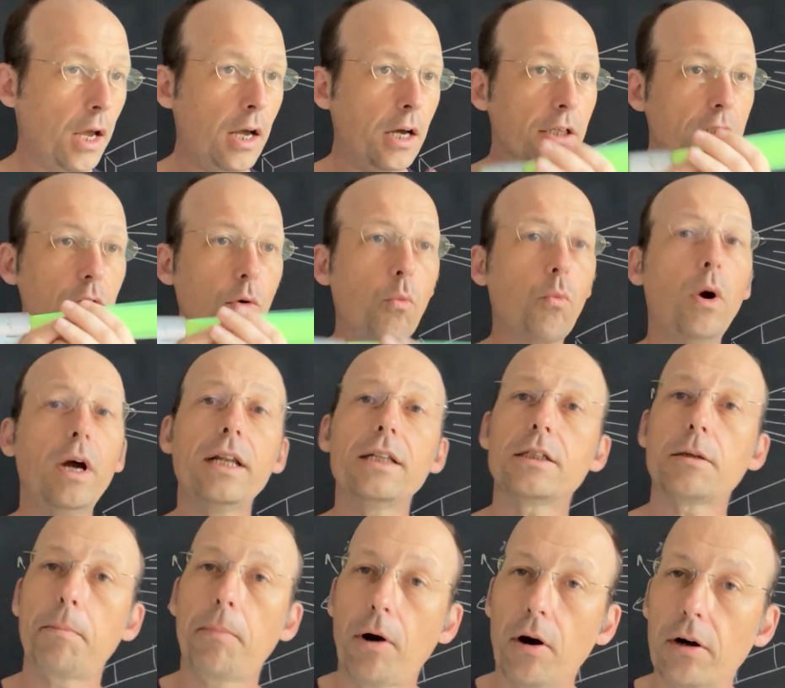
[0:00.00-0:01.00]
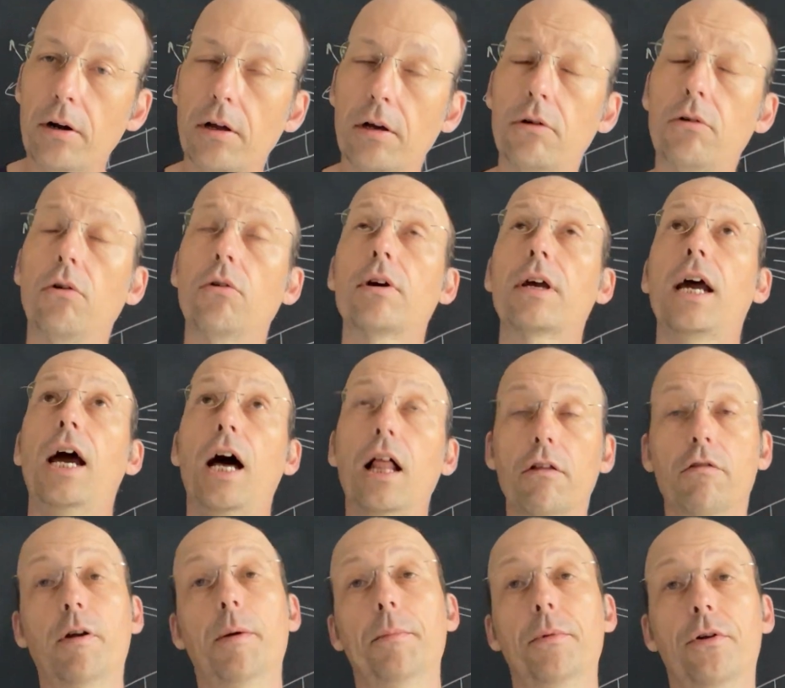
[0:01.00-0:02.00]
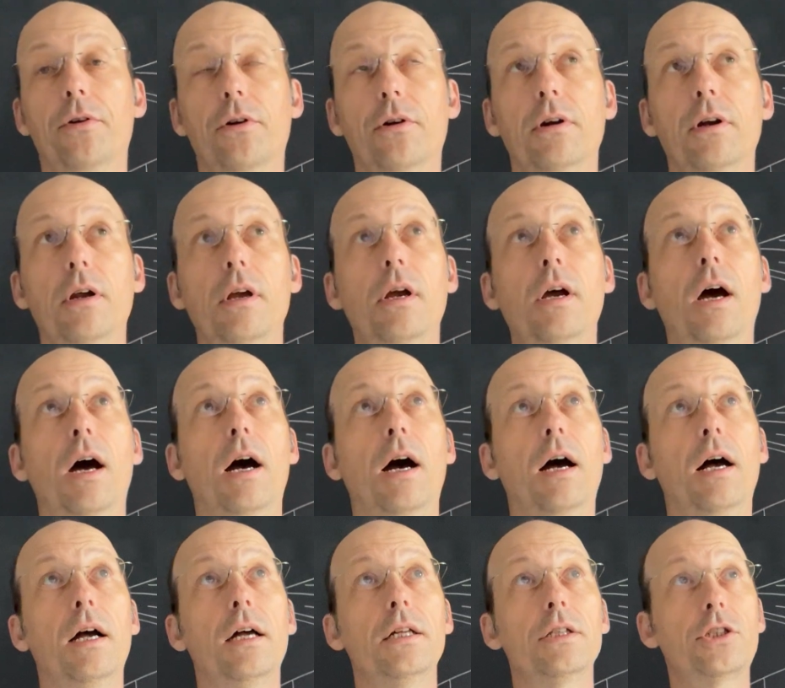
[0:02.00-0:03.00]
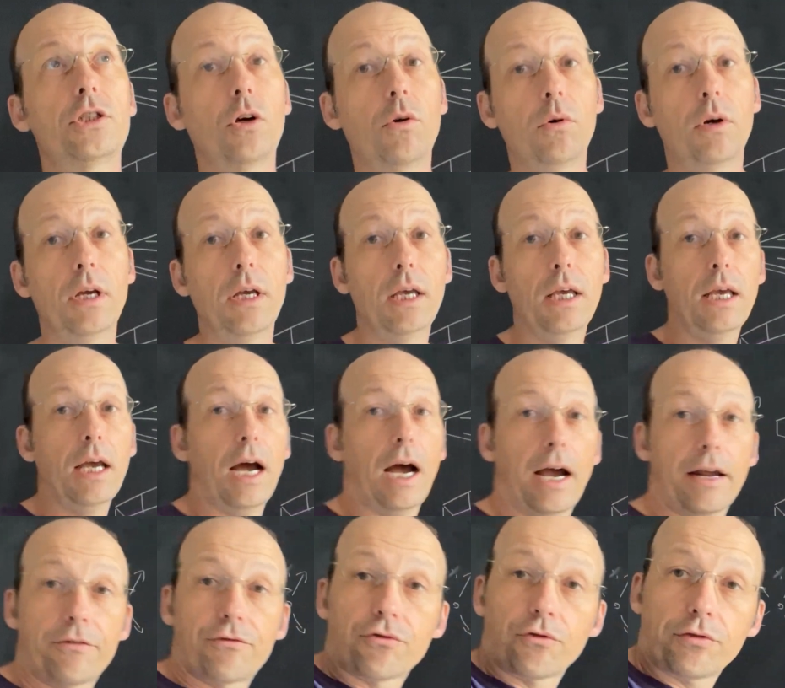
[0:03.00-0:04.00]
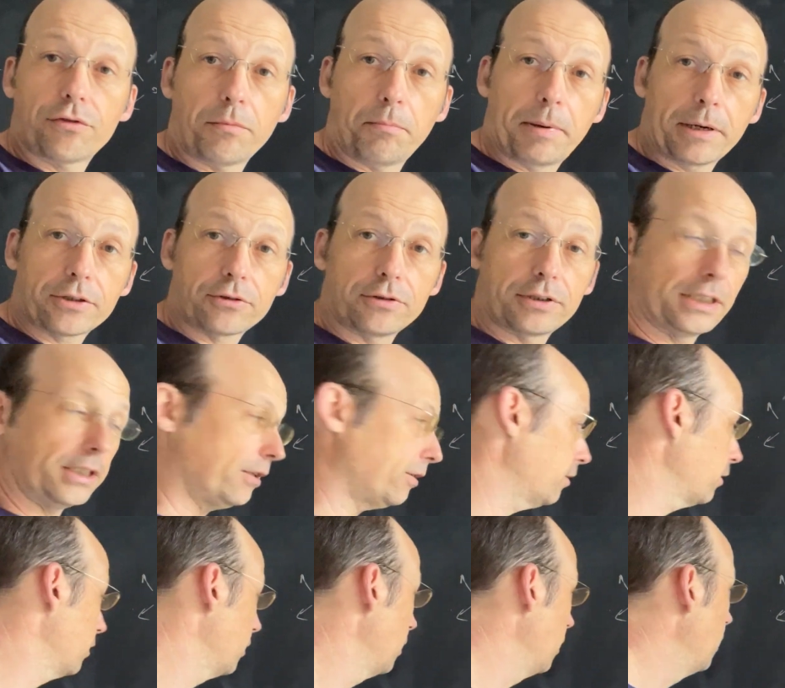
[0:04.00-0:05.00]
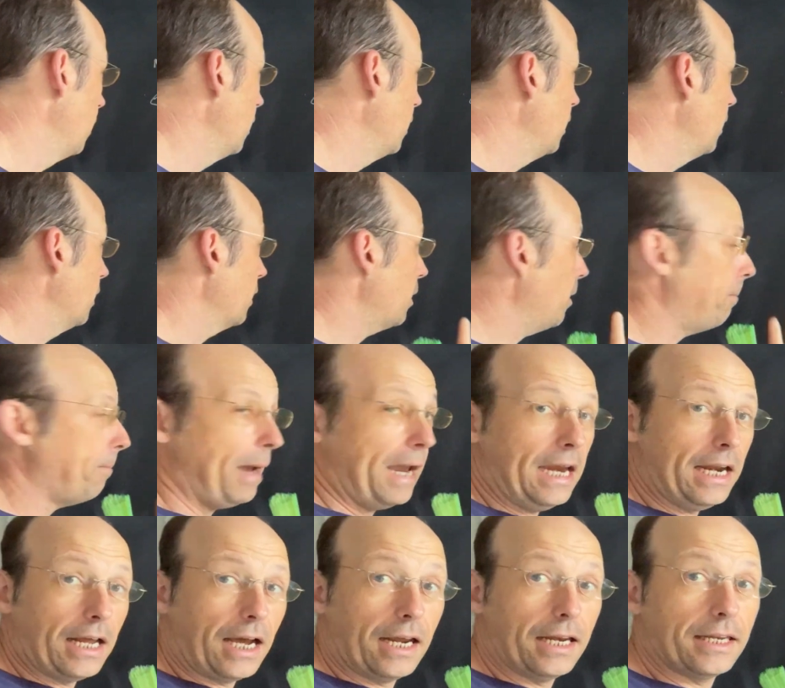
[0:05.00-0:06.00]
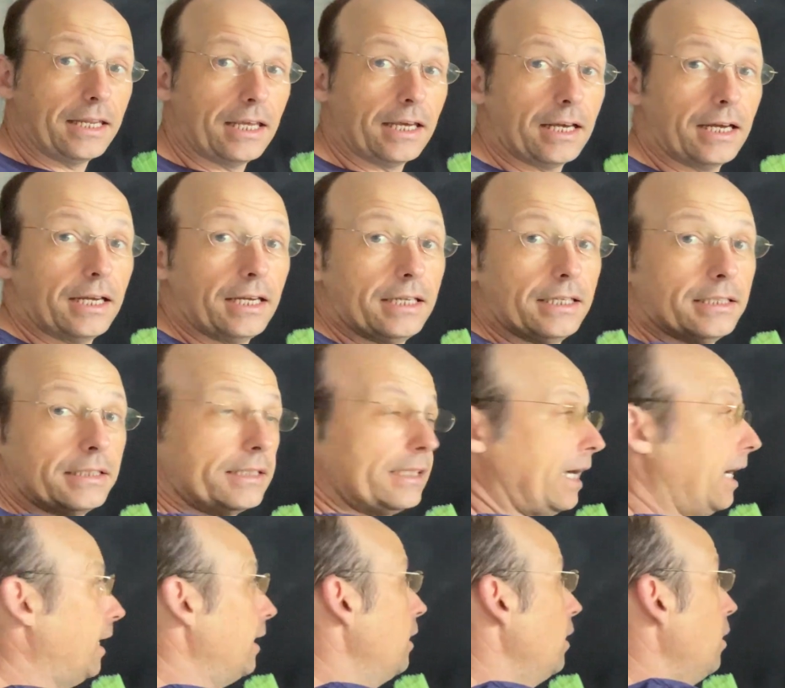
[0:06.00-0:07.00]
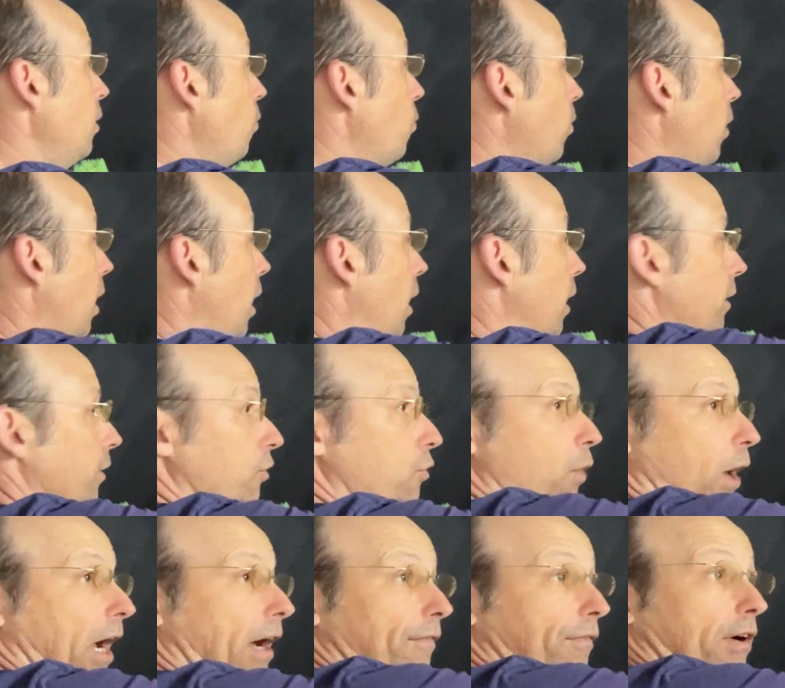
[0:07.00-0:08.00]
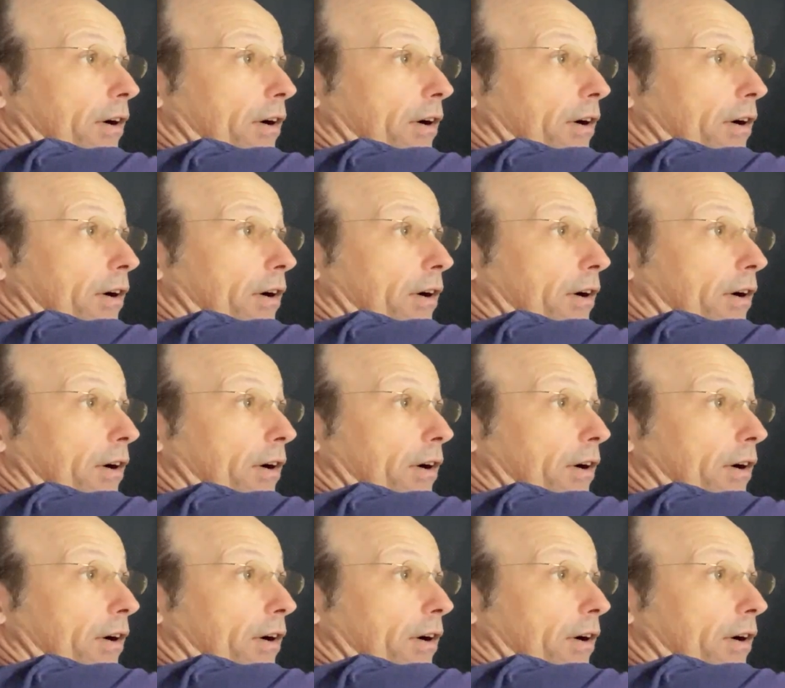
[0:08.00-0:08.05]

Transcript: So what is a particle calorimeter? Uh, so I drew some pictures here the main idea is that uh, you have